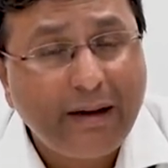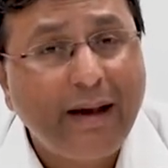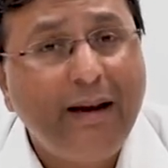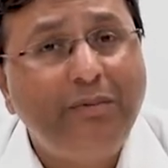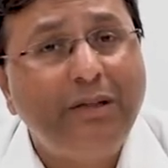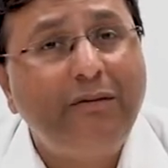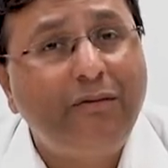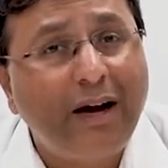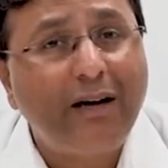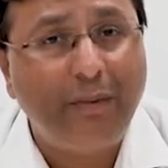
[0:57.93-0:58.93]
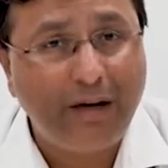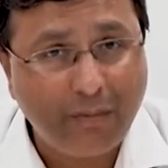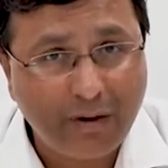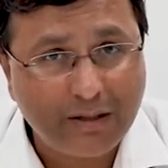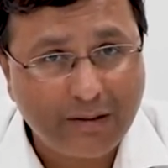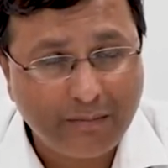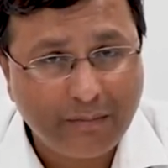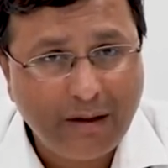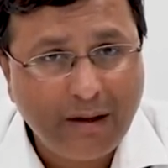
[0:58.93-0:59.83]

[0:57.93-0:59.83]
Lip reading: helps in fat metabolism.